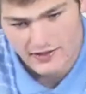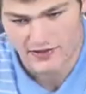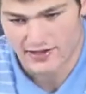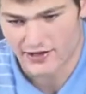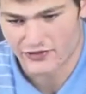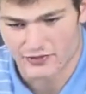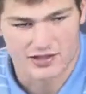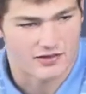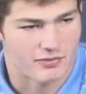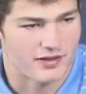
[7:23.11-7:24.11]
think it helps
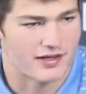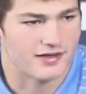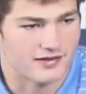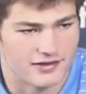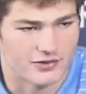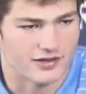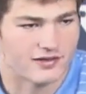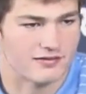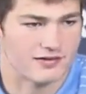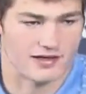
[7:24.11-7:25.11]
me on the play, you know,
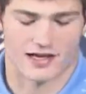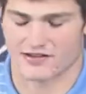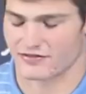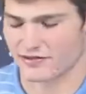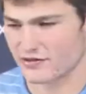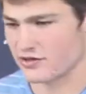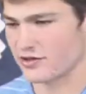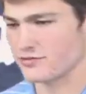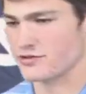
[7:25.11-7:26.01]
get half of it or so.